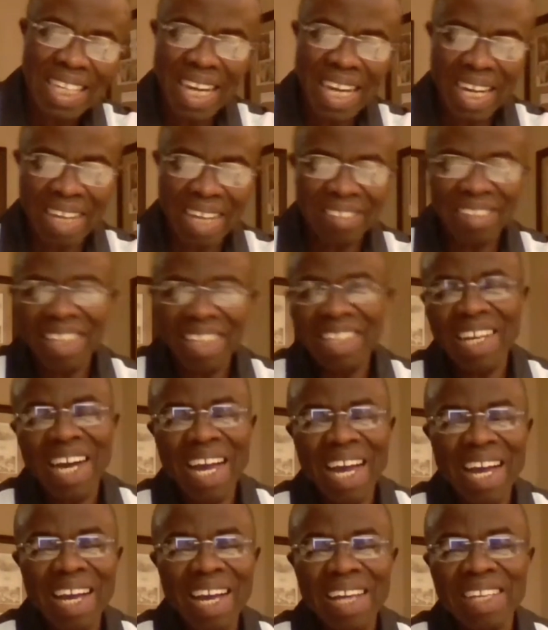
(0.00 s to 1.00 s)
Like I said,
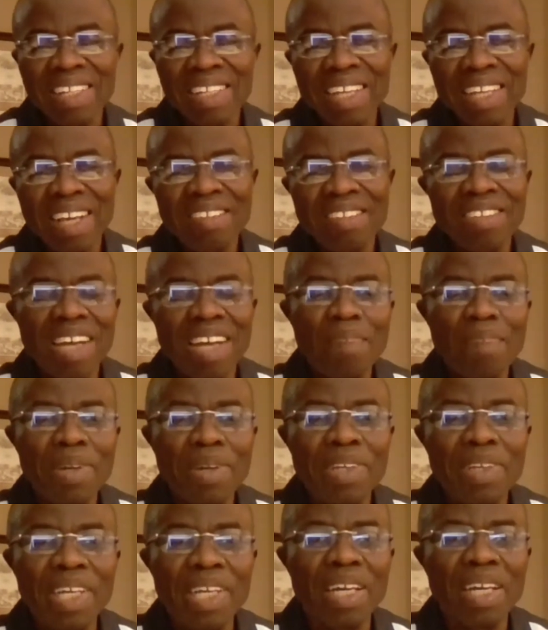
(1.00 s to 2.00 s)
I
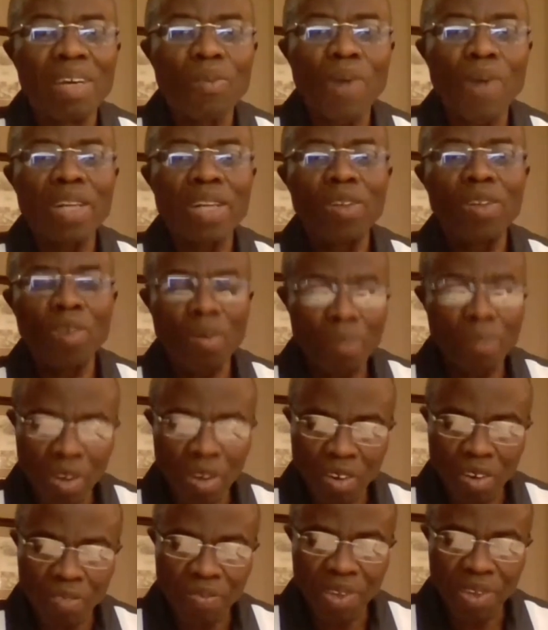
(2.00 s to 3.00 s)
examined a quite
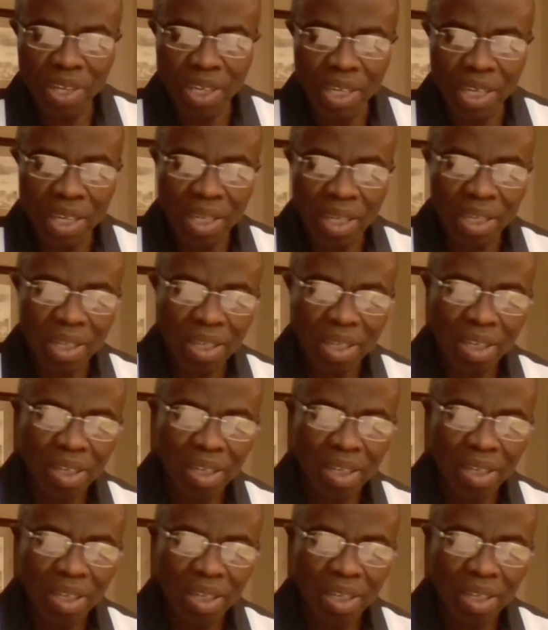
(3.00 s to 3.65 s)
number of uh,